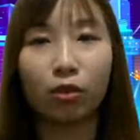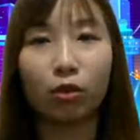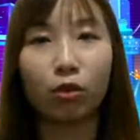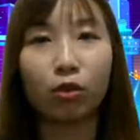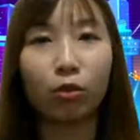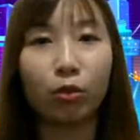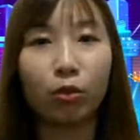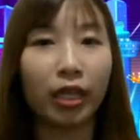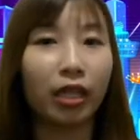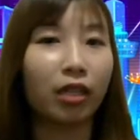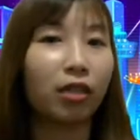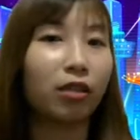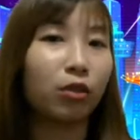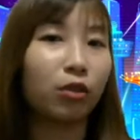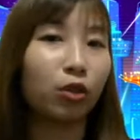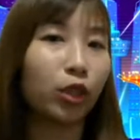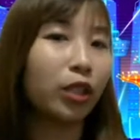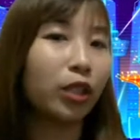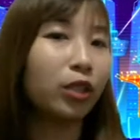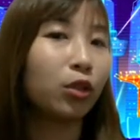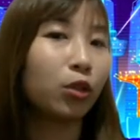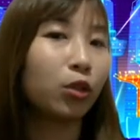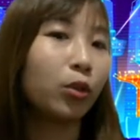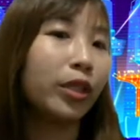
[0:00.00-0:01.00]
So we are
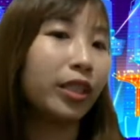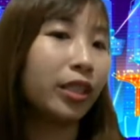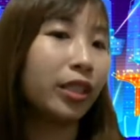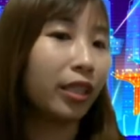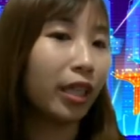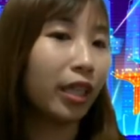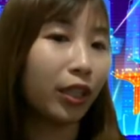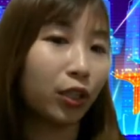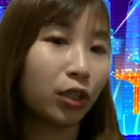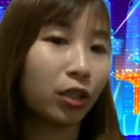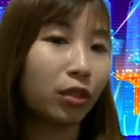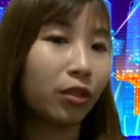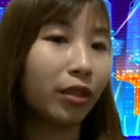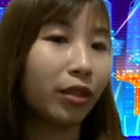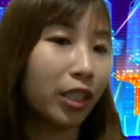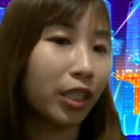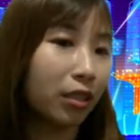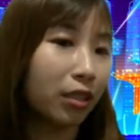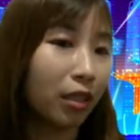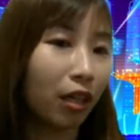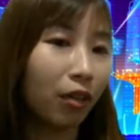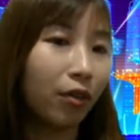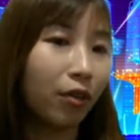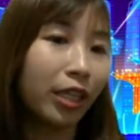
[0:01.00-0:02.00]
trying to go international
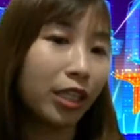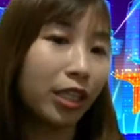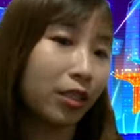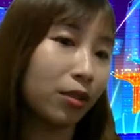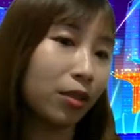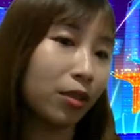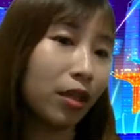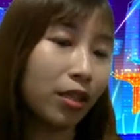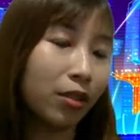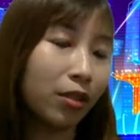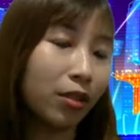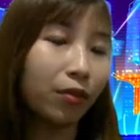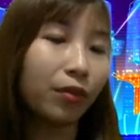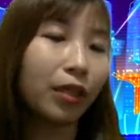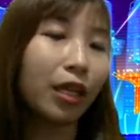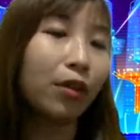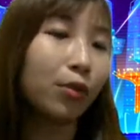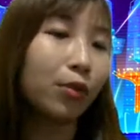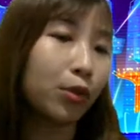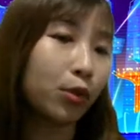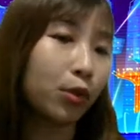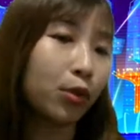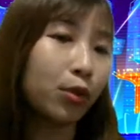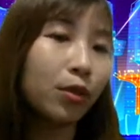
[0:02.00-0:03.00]
as of
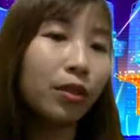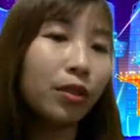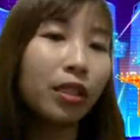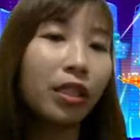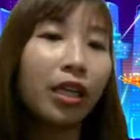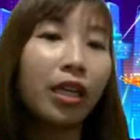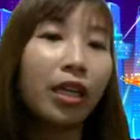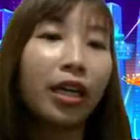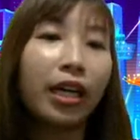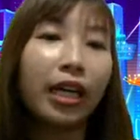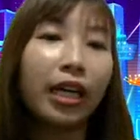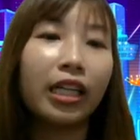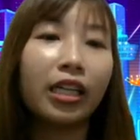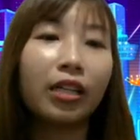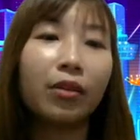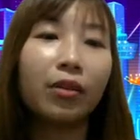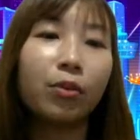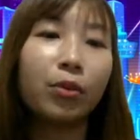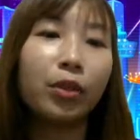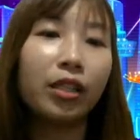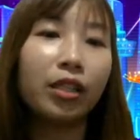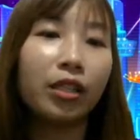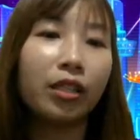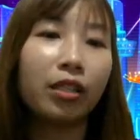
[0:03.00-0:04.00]
now also. And
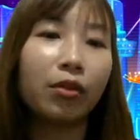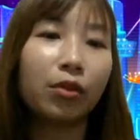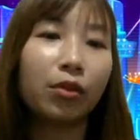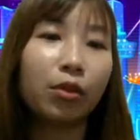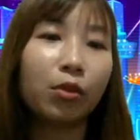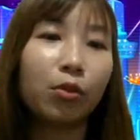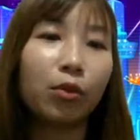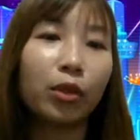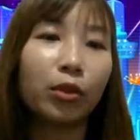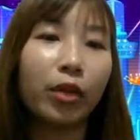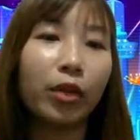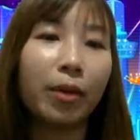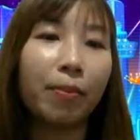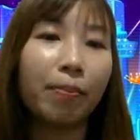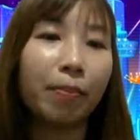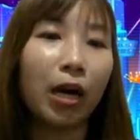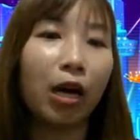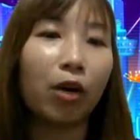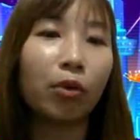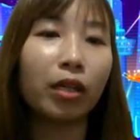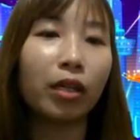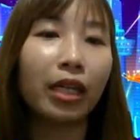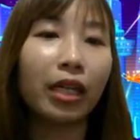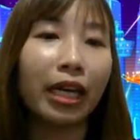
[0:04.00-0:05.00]
then we also want to
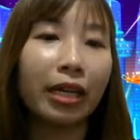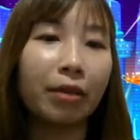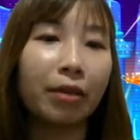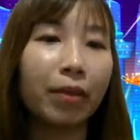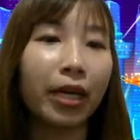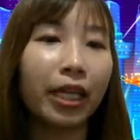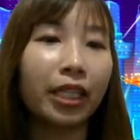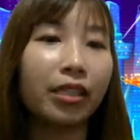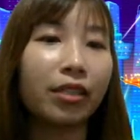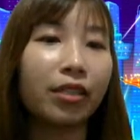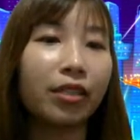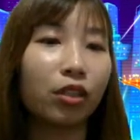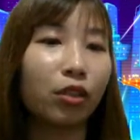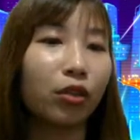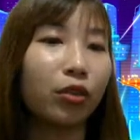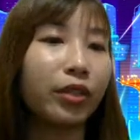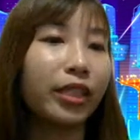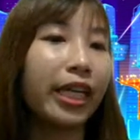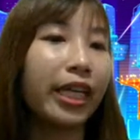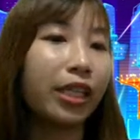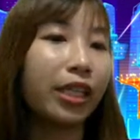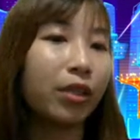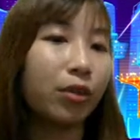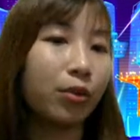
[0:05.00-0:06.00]
empower like-minded
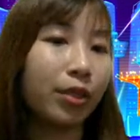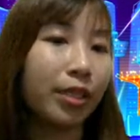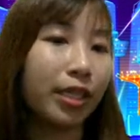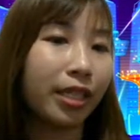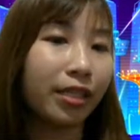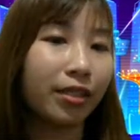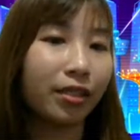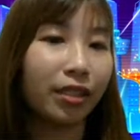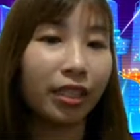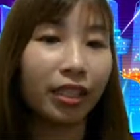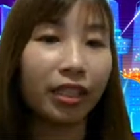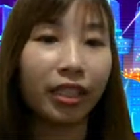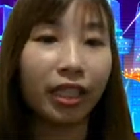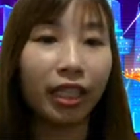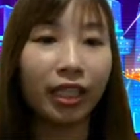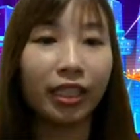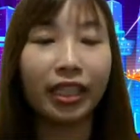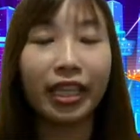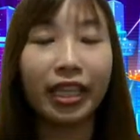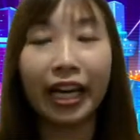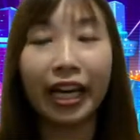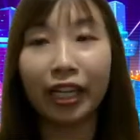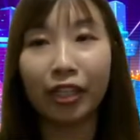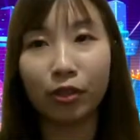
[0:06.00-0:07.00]
security enthusiasts in
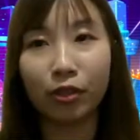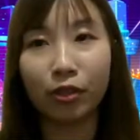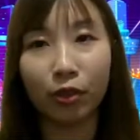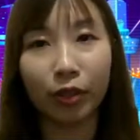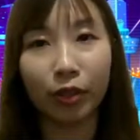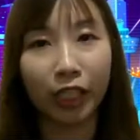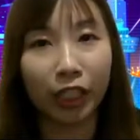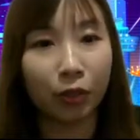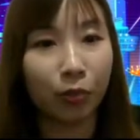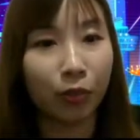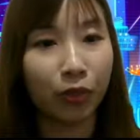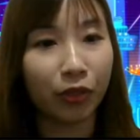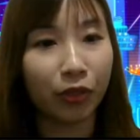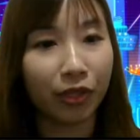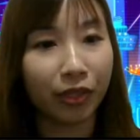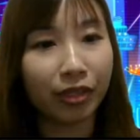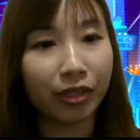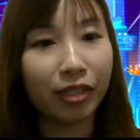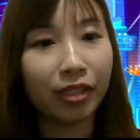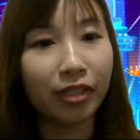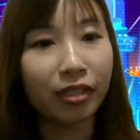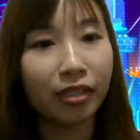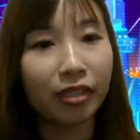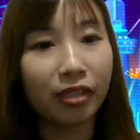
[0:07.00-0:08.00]
gaining hands-on
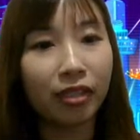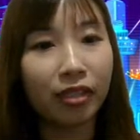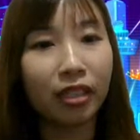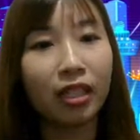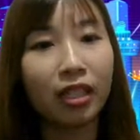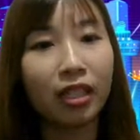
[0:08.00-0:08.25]
experiences.